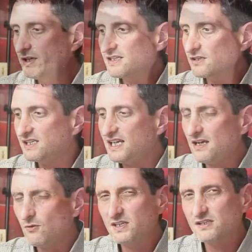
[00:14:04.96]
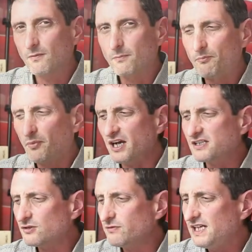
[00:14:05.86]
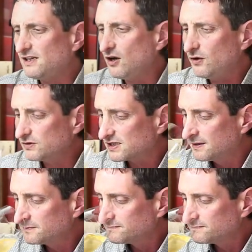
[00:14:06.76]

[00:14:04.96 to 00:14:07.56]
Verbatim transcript: together, yeah, with some buttery notes.